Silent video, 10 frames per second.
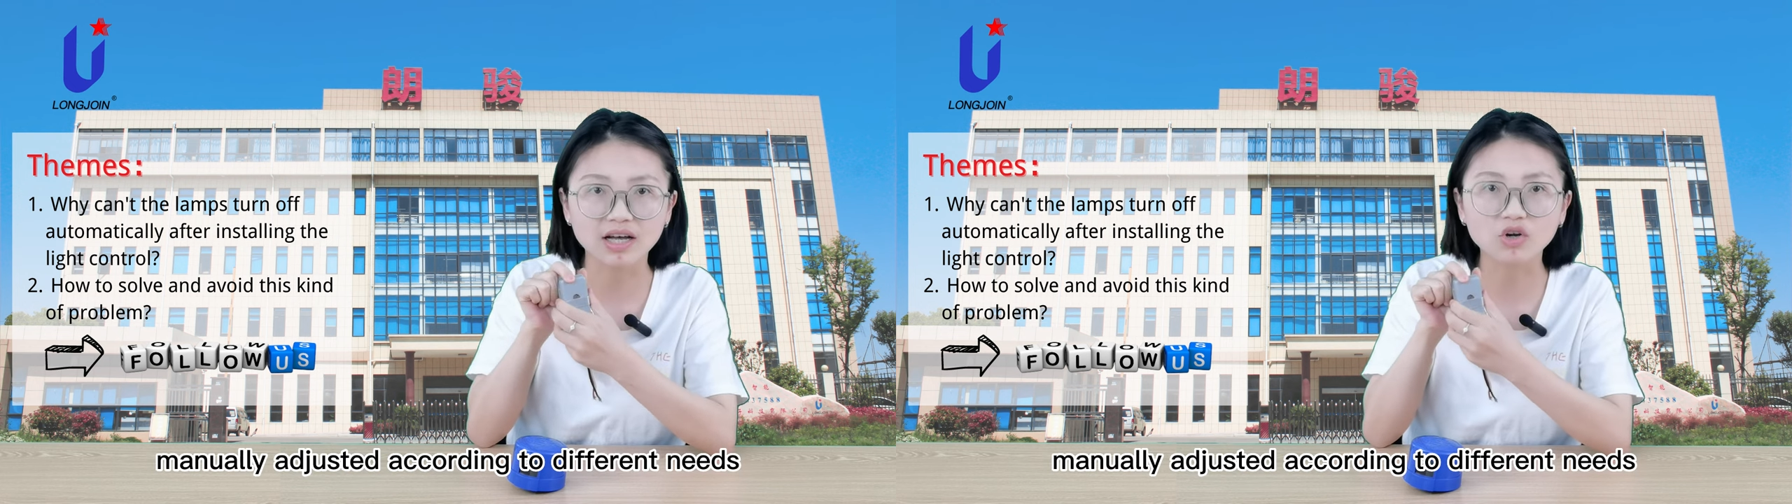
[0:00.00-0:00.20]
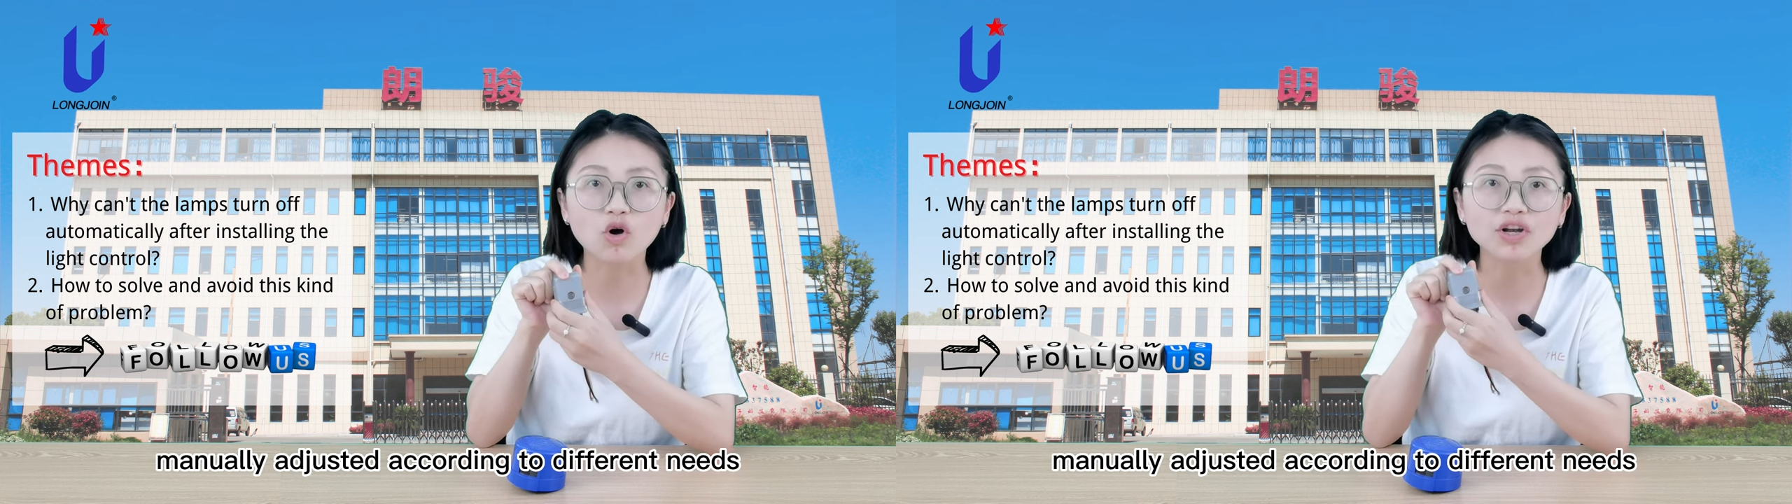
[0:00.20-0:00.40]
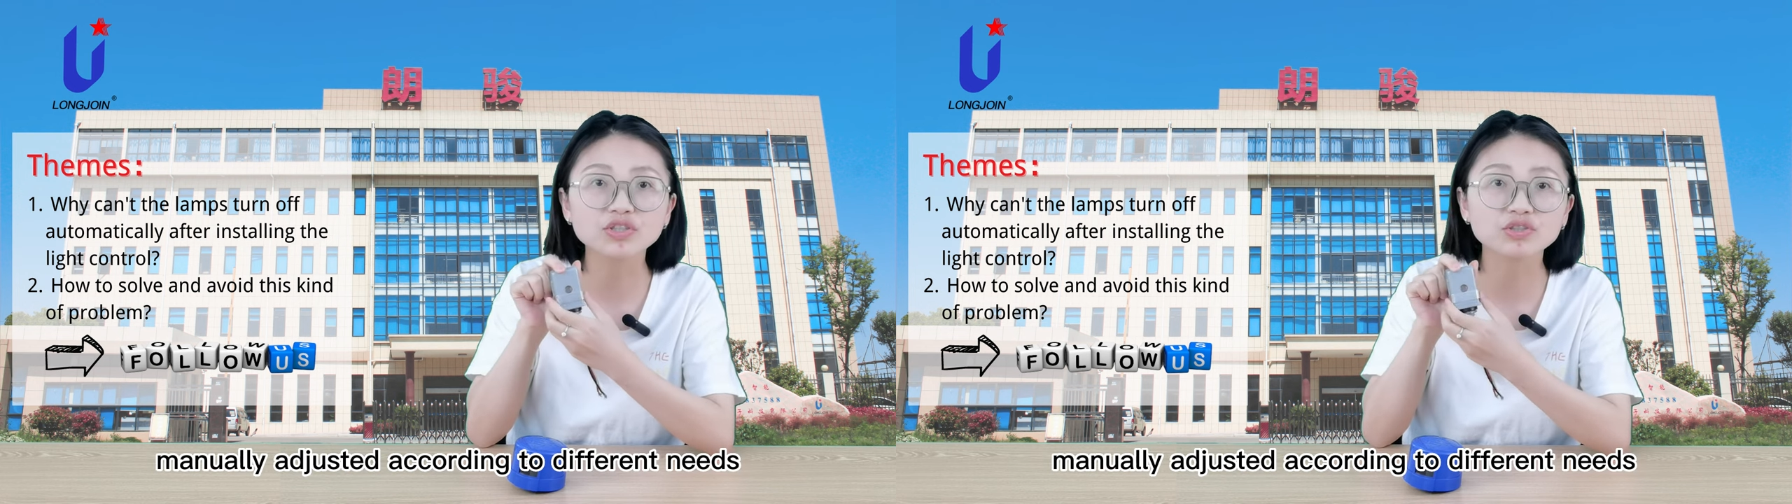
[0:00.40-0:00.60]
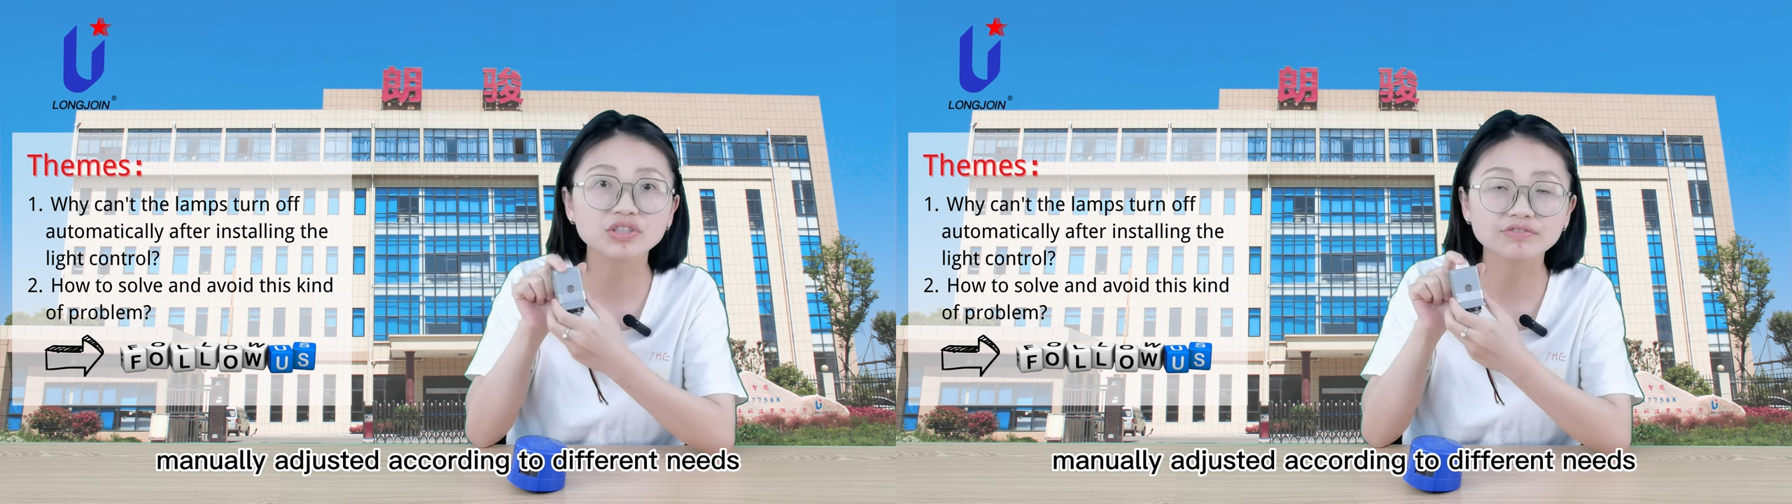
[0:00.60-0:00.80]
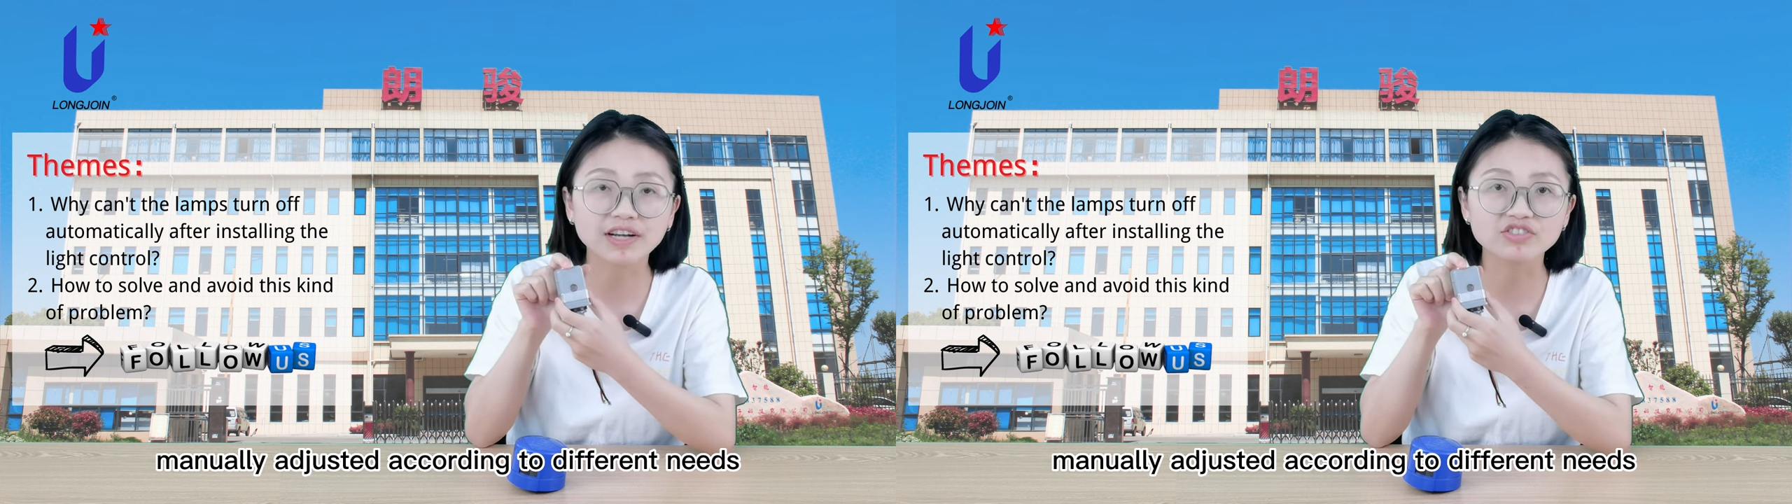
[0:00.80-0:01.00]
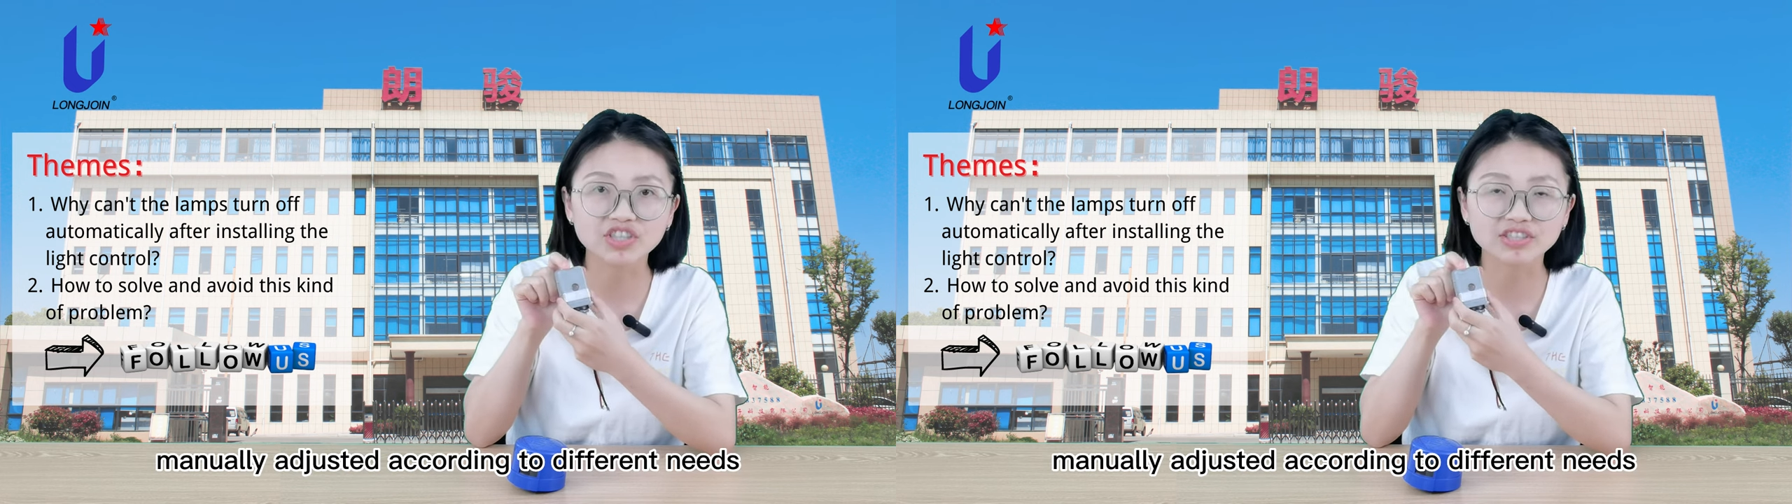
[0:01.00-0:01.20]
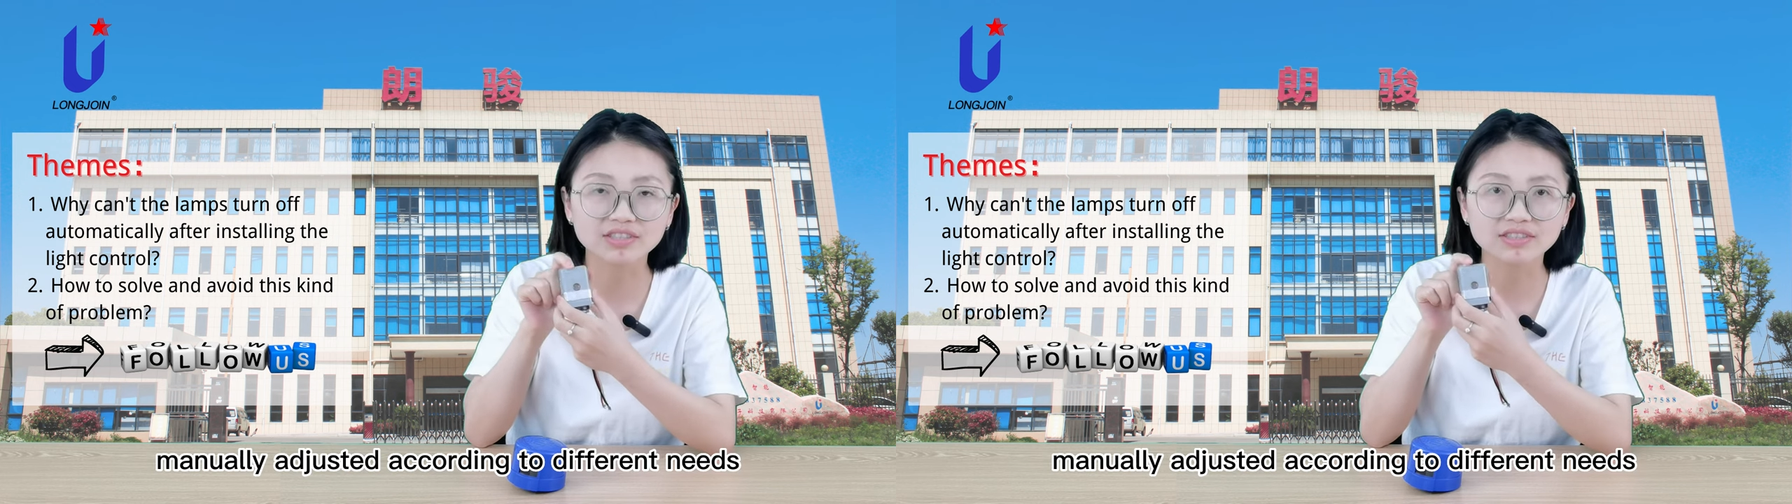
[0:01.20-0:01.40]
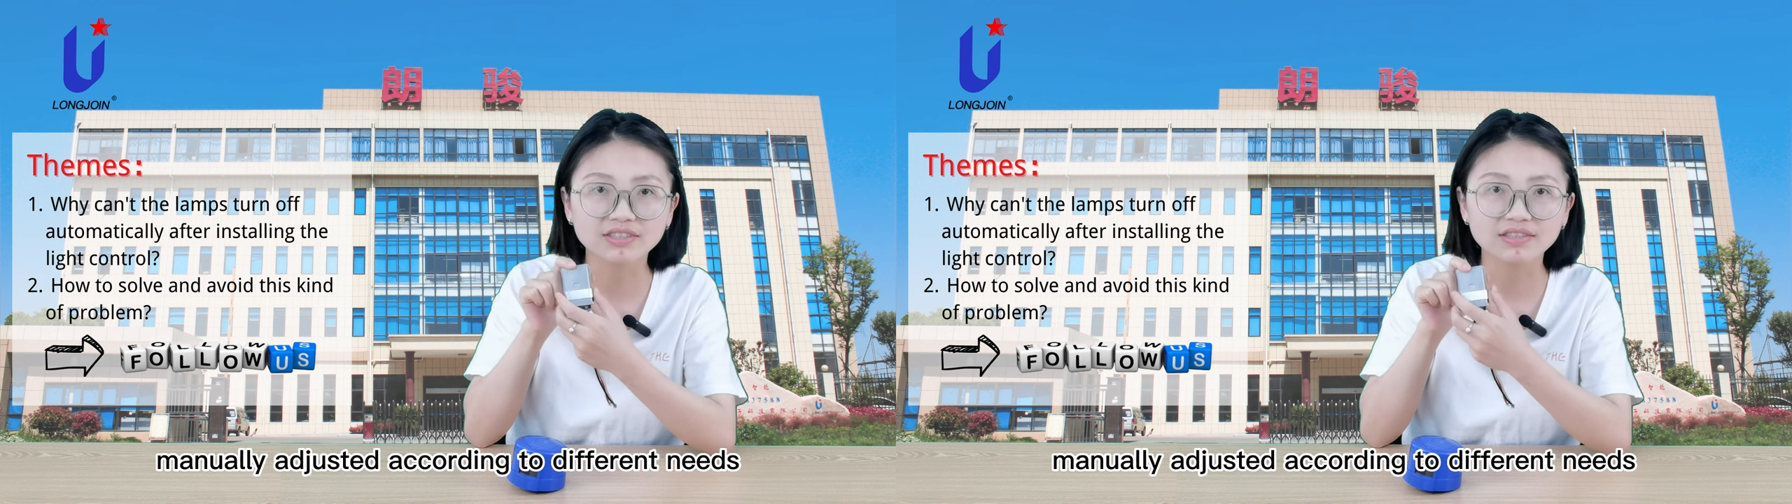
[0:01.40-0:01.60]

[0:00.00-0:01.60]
according to different needs.